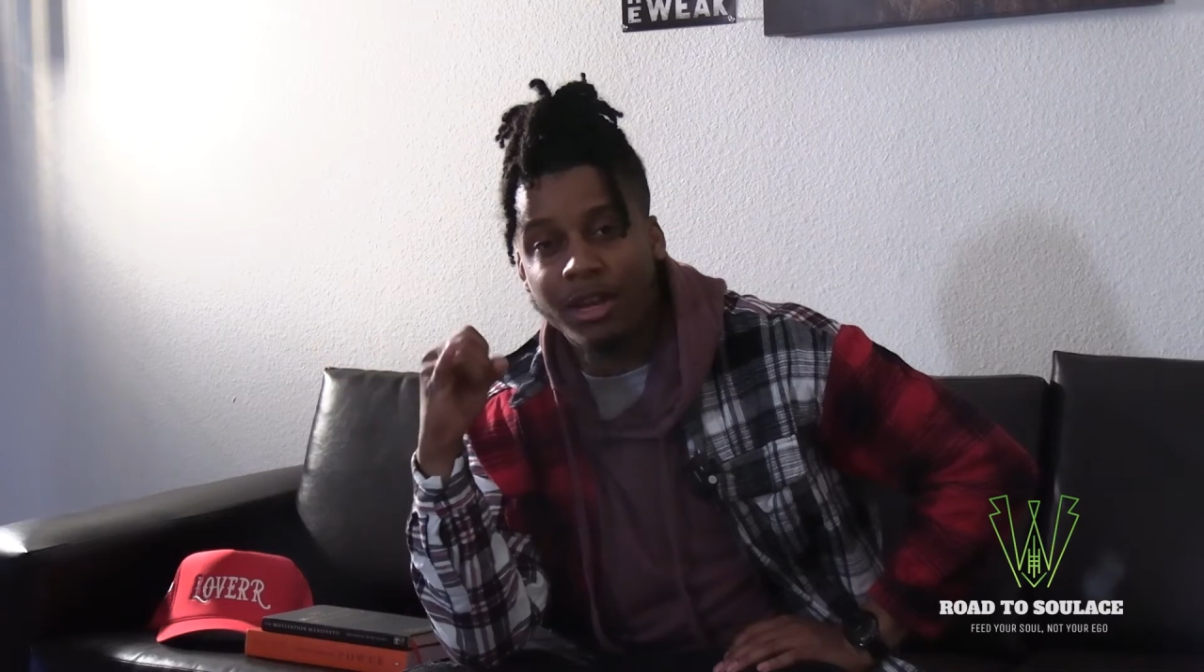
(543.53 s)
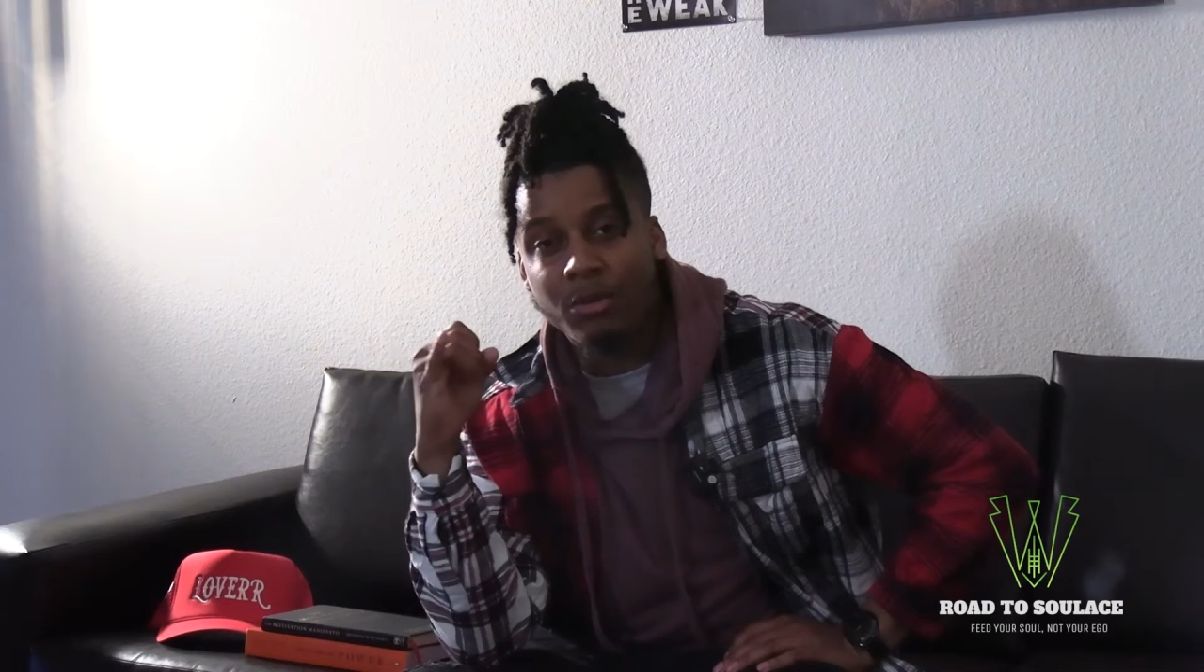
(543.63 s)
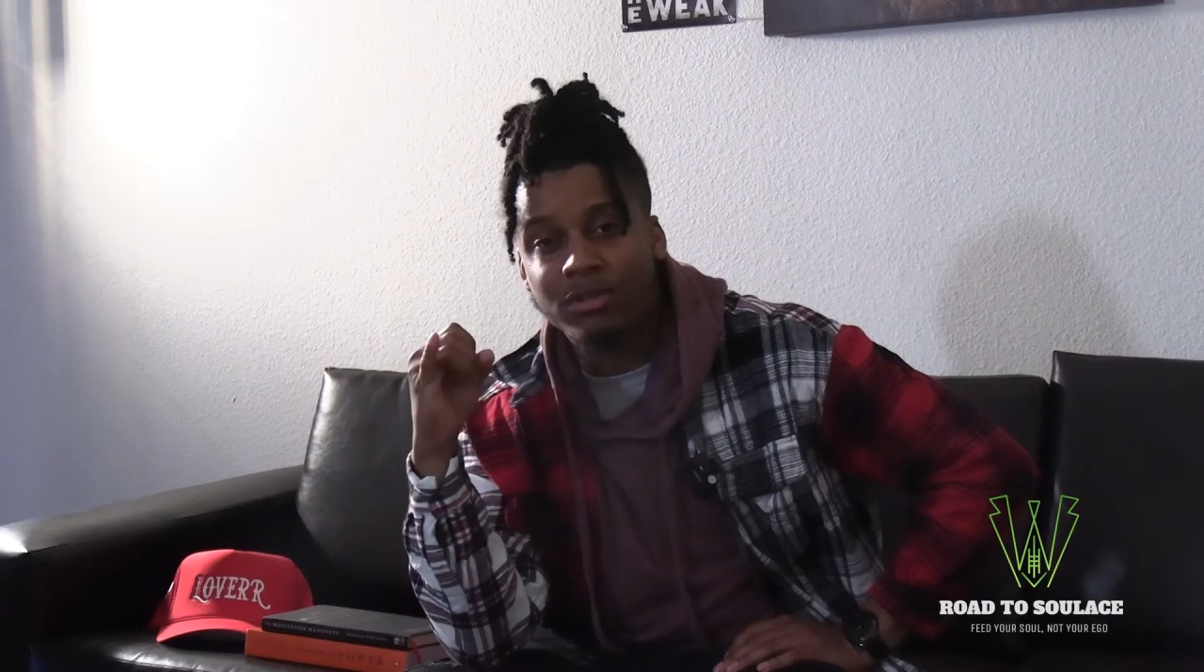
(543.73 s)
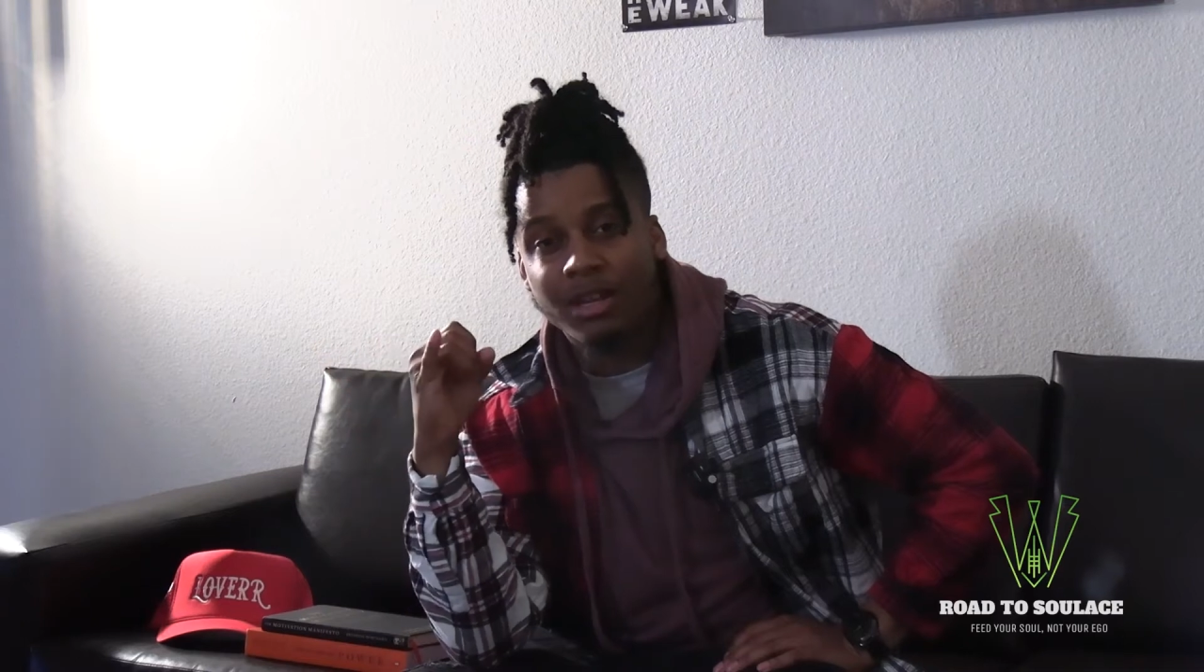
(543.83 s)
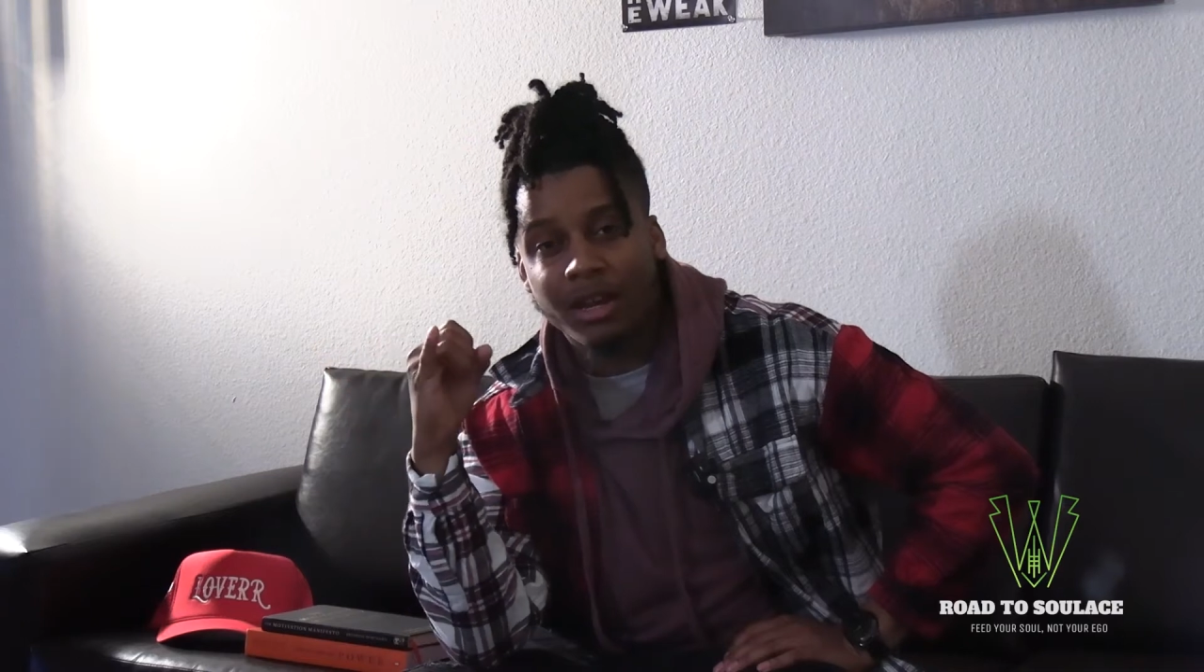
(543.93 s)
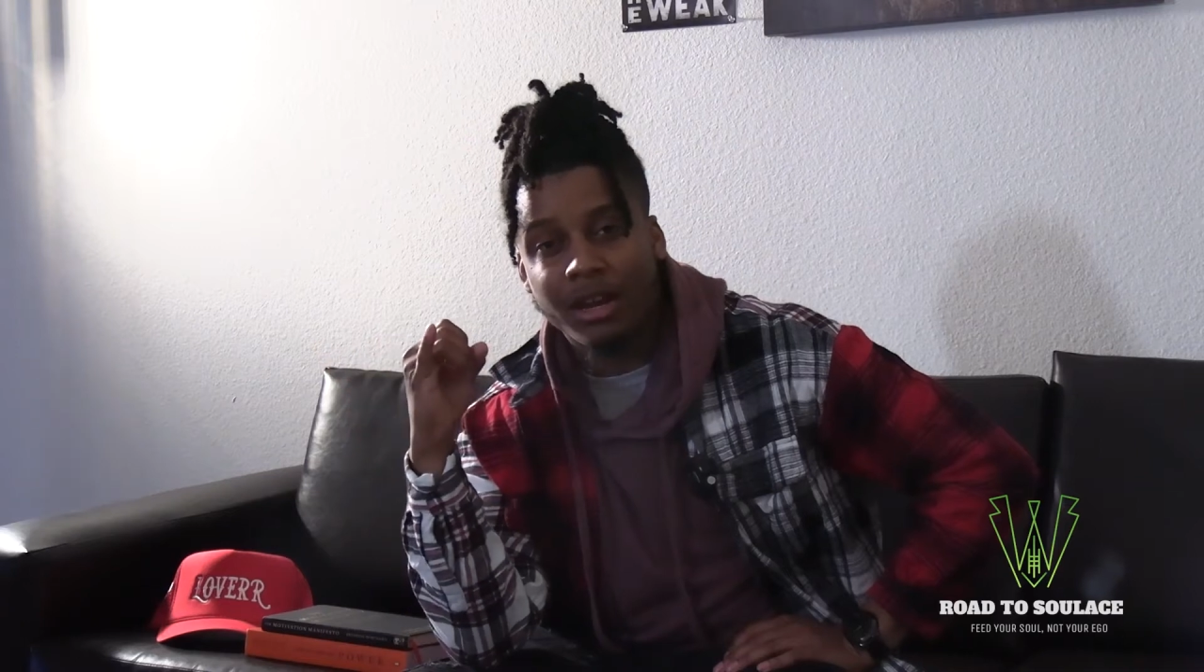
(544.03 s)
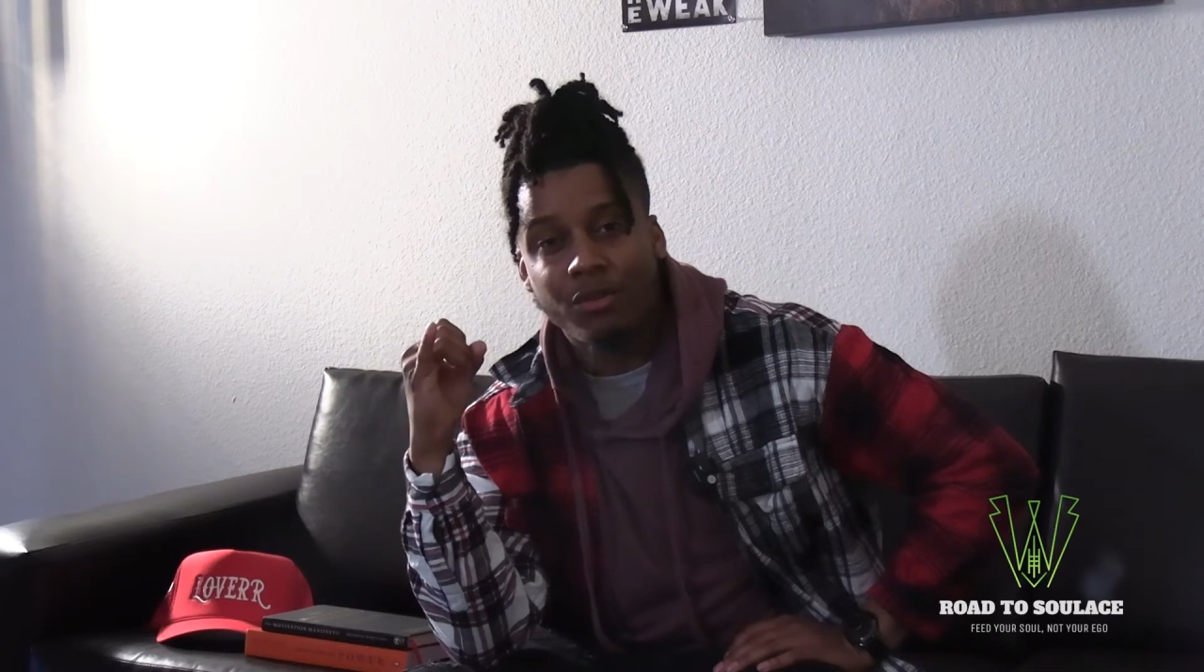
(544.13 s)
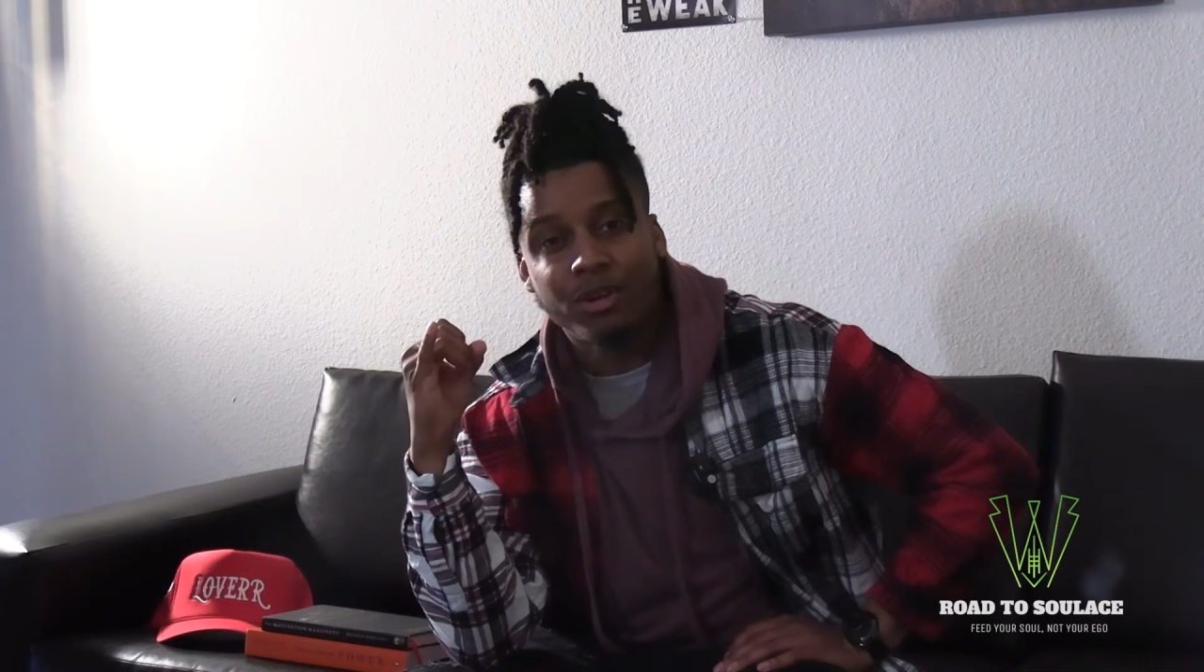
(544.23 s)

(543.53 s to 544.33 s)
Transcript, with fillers: he was the